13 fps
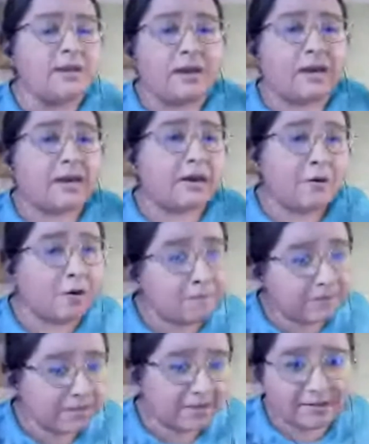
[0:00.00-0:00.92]
I hope
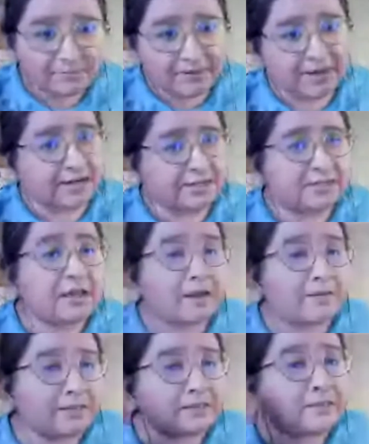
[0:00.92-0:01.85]
they get paid the
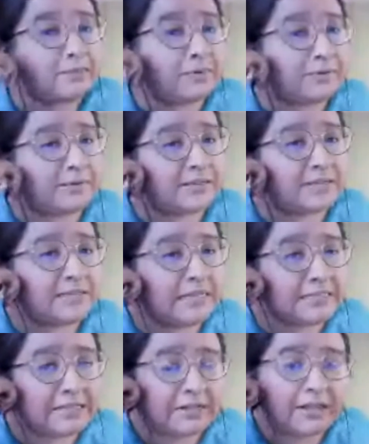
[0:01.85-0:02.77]
same as the boys, because
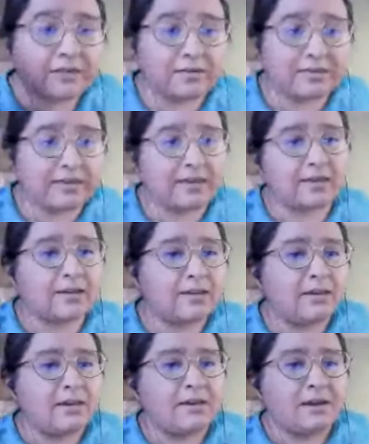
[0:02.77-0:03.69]
that's another thing.
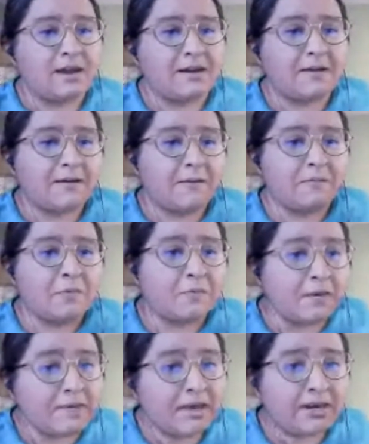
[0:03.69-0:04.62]

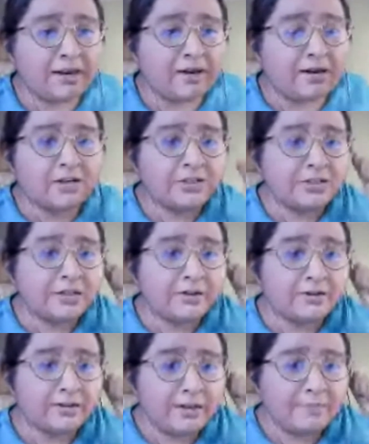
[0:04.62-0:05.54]
Women are
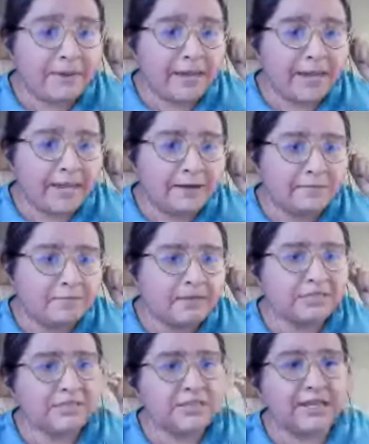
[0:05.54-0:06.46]
generally paid
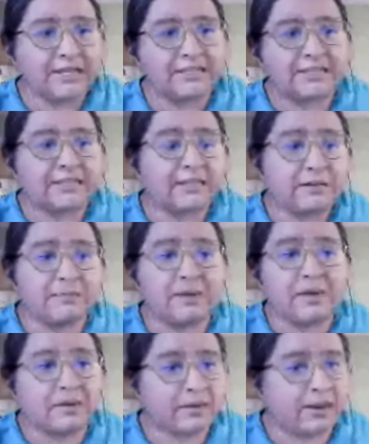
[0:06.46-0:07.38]
much less than their
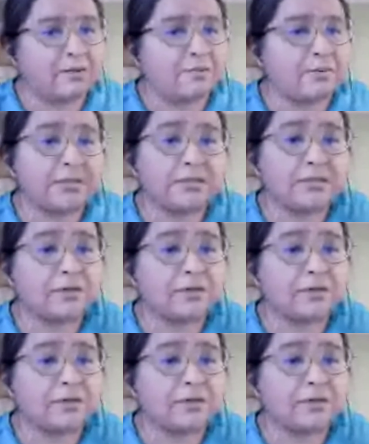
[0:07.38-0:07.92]
male counterparts.